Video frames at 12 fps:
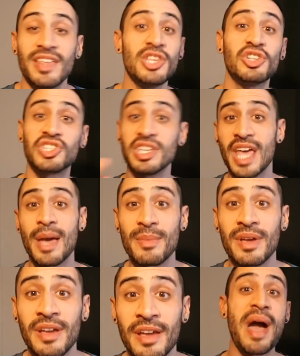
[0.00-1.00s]
And then you see
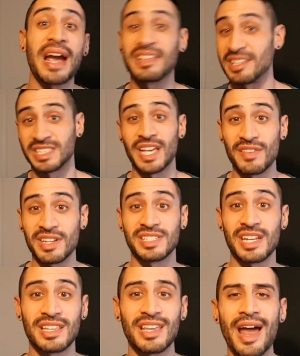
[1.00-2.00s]
them back in the 70s,
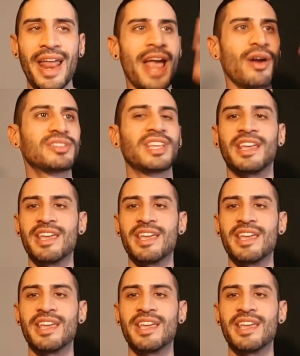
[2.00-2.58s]
they got hair up to